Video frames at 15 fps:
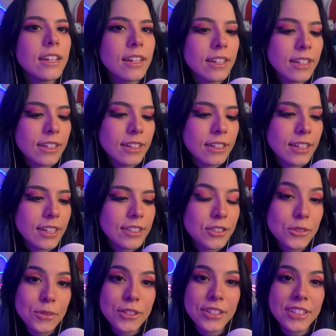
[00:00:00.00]
Uh, I
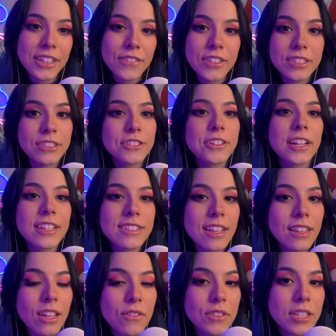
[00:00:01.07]
just wanted to give this a try because
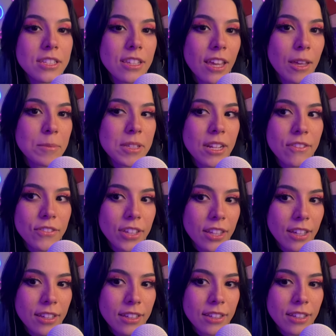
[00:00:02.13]
I love these games and I feel
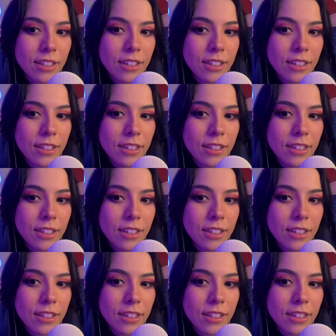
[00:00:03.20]
like